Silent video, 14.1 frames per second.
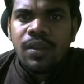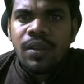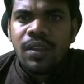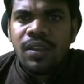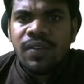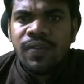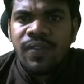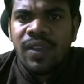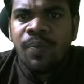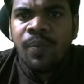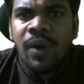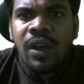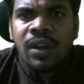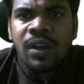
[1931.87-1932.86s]
If a
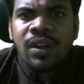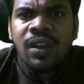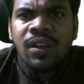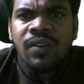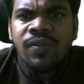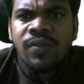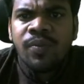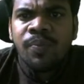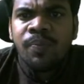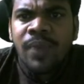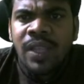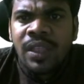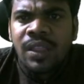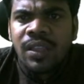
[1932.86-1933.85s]
part of
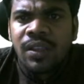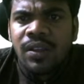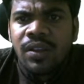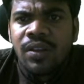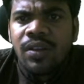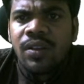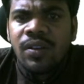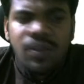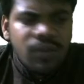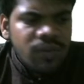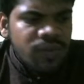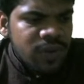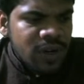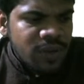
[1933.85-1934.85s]
pith
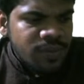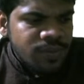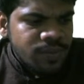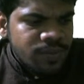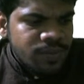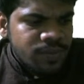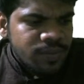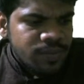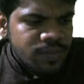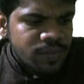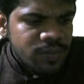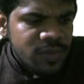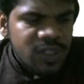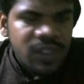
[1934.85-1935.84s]
from
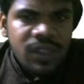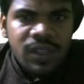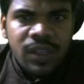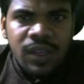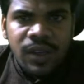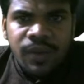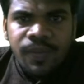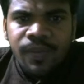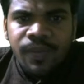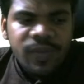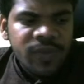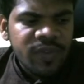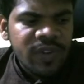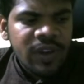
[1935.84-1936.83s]
Yeah,
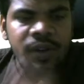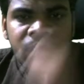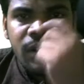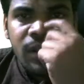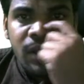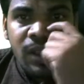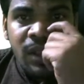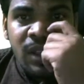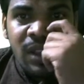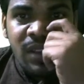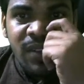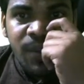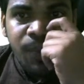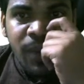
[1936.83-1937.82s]
very good.
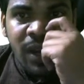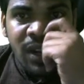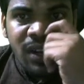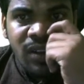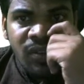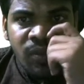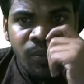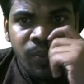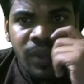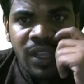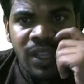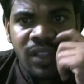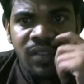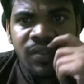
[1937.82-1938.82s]
If a part of
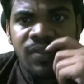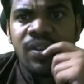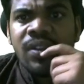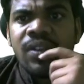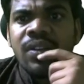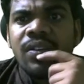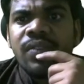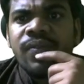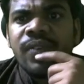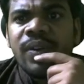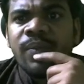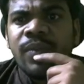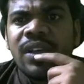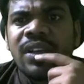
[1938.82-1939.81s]
pith
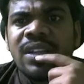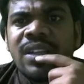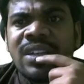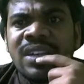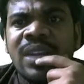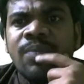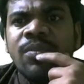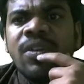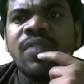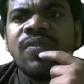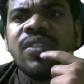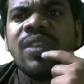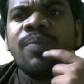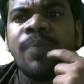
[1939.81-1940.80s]
from the stem
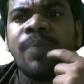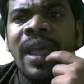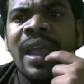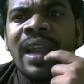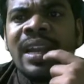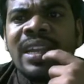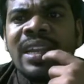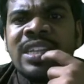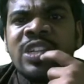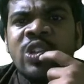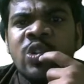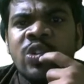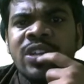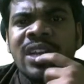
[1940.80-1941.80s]
of the plant is
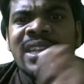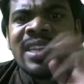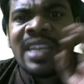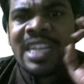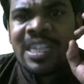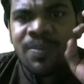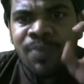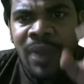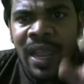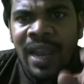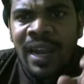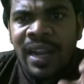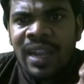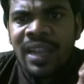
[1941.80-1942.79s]
used as an explant